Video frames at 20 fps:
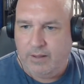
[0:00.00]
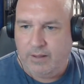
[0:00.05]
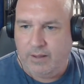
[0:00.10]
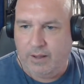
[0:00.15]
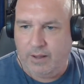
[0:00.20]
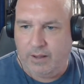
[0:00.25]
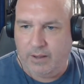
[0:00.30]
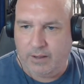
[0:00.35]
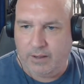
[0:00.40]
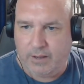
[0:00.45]

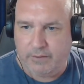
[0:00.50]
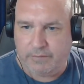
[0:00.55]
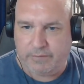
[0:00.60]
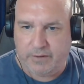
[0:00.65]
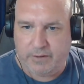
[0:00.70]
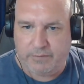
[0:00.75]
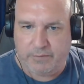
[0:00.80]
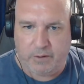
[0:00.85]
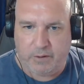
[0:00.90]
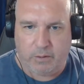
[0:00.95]

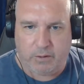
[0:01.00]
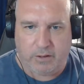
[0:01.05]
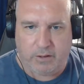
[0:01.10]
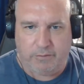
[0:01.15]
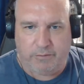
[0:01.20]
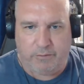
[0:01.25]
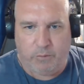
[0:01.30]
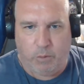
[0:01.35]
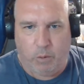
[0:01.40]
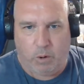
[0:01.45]
If you're looking
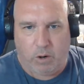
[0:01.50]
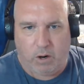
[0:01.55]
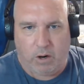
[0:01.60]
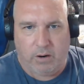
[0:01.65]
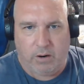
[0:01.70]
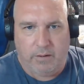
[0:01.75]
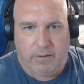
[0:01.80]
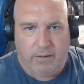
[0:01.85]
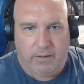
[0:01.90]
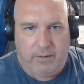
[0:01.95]

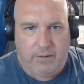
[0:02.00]
for